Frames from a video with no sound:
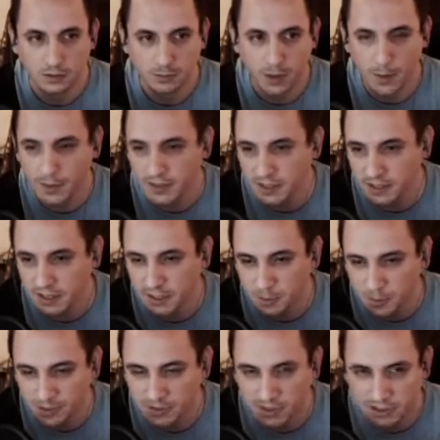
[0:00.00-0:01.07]
Probably didn't need
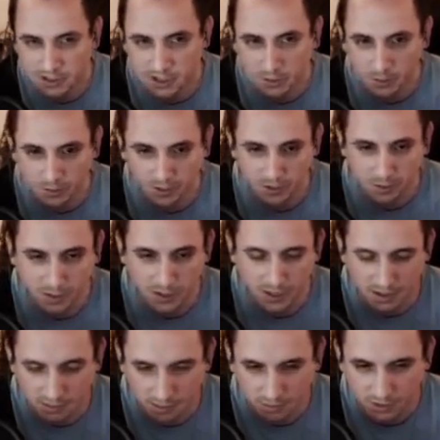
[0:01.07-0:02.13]
to break that checkpoint,
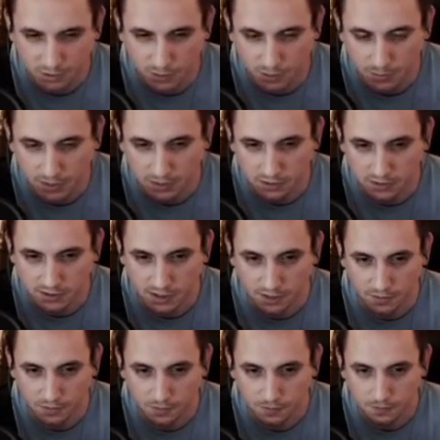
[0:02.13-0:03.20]
but I just want to be a little
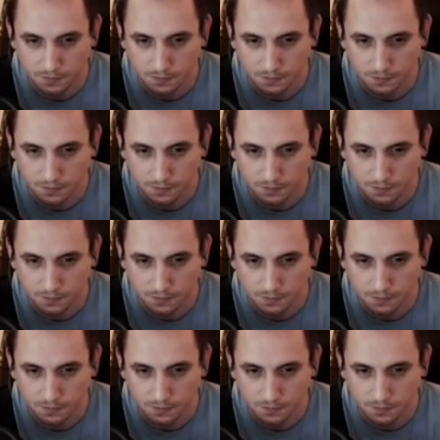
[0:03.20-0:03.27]
safe.